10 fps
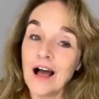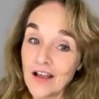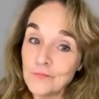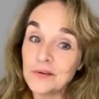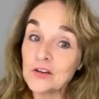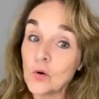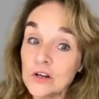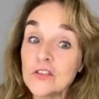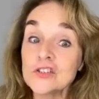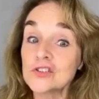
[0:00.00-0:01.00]
I've been
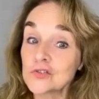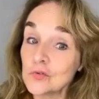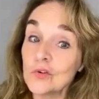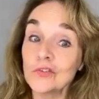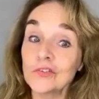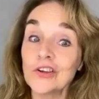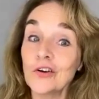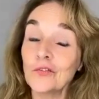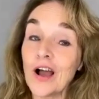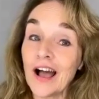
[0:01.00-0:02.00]
going to this school,
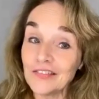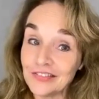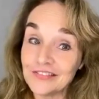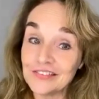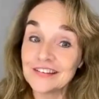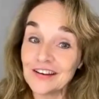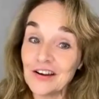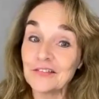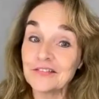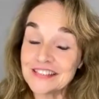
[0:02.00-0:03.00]

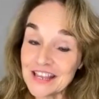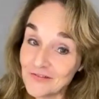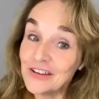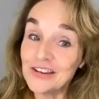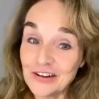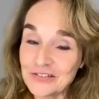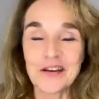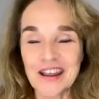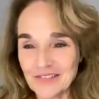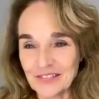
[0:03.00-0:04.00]
7 years,
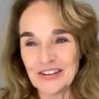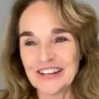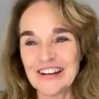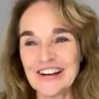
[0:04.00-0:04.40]
whatever,